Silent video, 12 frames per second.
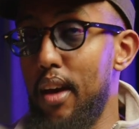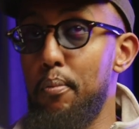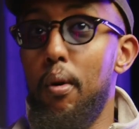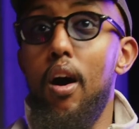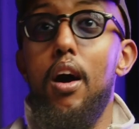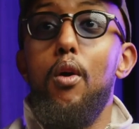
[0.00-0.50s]

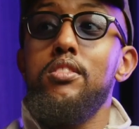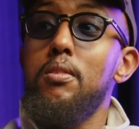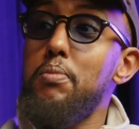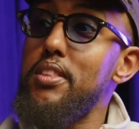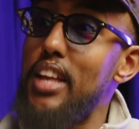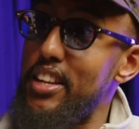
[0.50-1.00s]
But
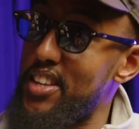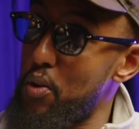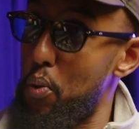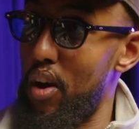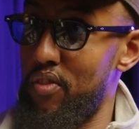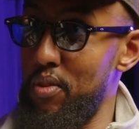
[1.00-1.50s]
something that did
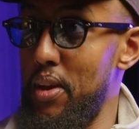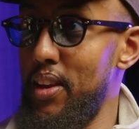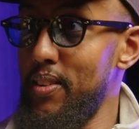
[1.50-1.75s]
work for me,